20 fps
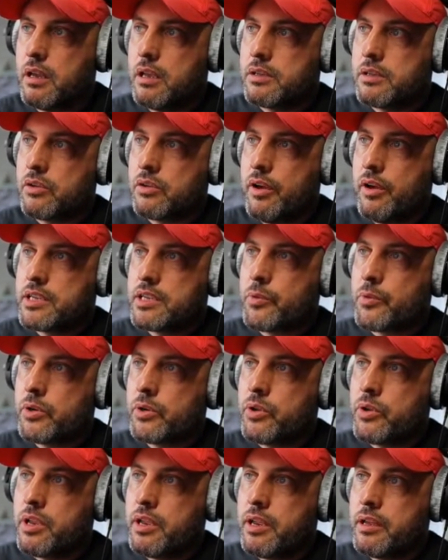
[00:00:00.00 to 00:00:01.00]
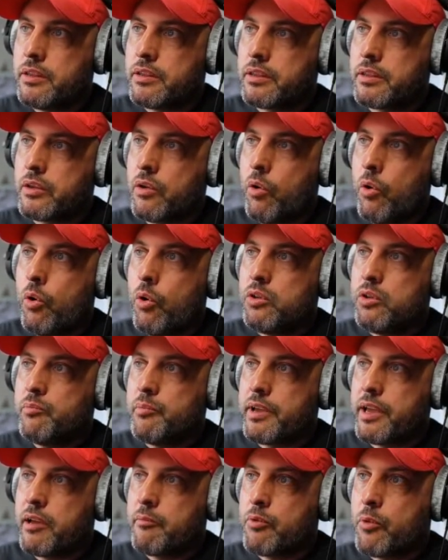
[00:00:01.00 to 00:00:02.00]
So as we're looking at the old
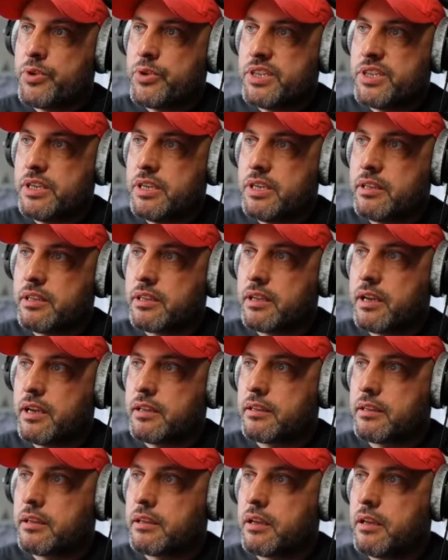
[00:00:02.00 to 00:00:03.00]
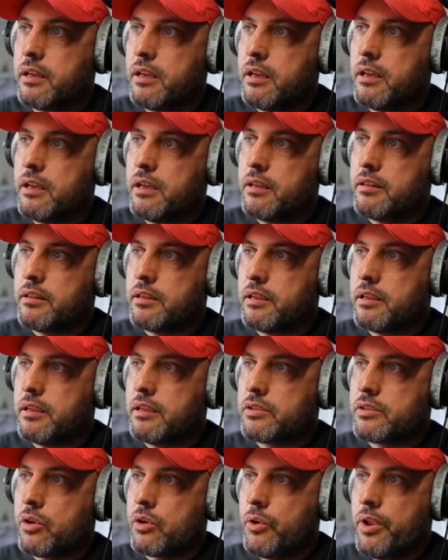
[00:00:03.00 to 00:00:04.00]
map, we see that
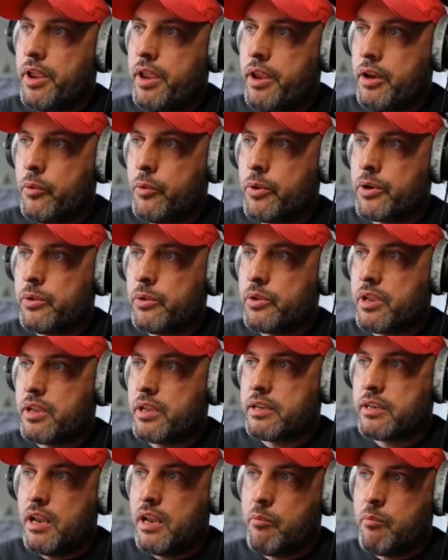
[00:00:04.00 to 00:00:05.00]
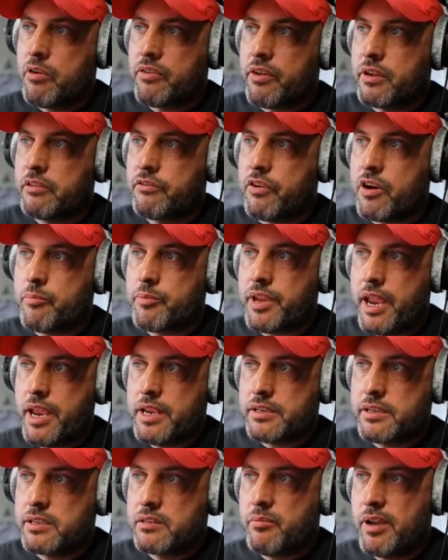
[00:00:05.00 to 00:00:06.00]
so here we're looking at number of confirmed
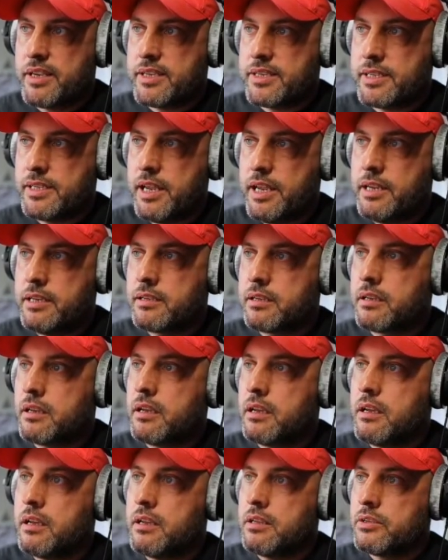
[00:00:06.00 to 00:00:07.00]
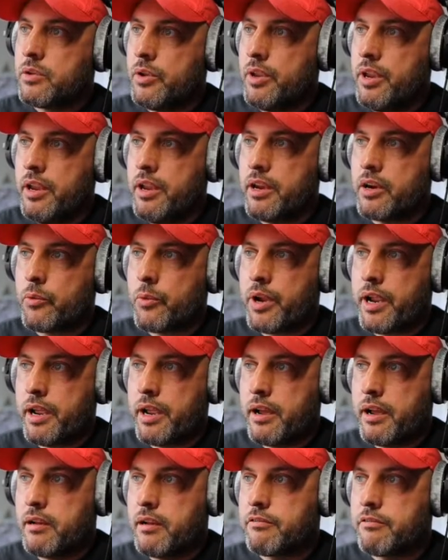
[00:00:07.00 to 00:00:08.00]
cases by state. So here we
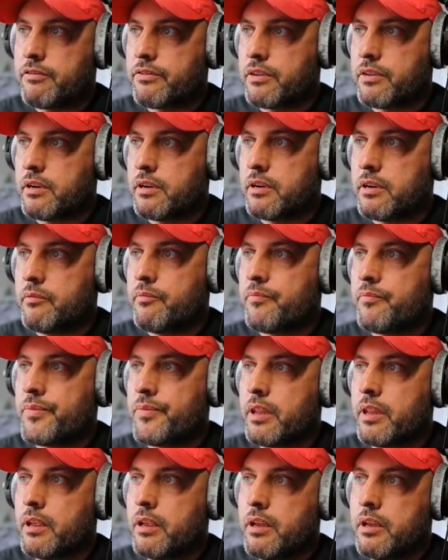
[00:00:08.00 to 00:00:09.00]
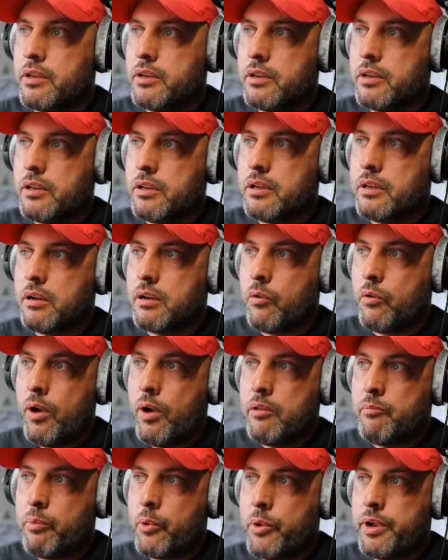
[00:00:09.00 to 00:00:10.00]
have
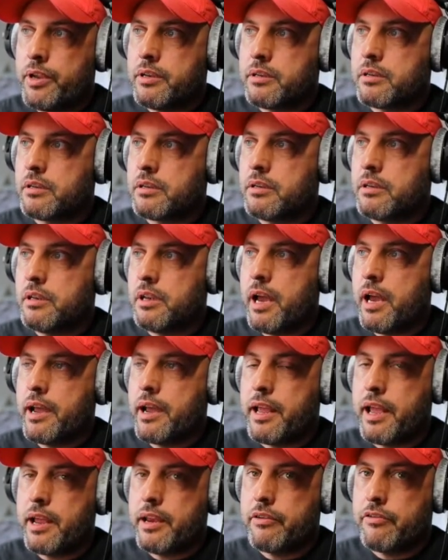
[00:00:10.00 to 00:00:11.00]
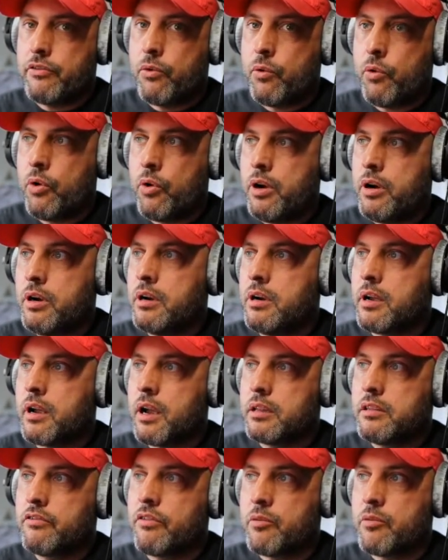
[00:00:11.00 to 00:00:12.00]
1,984
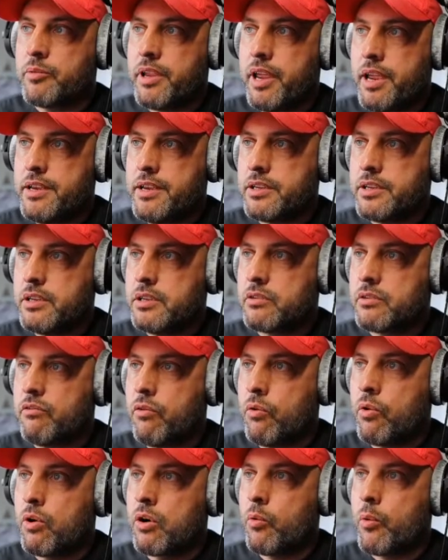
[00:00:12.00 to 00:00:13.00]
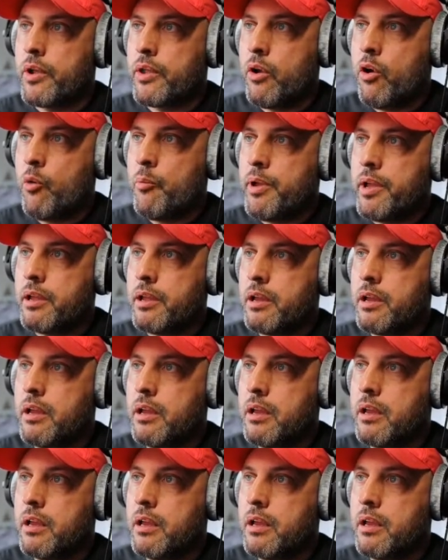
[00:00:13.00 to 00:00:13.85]
confirmed cases for Wyoming.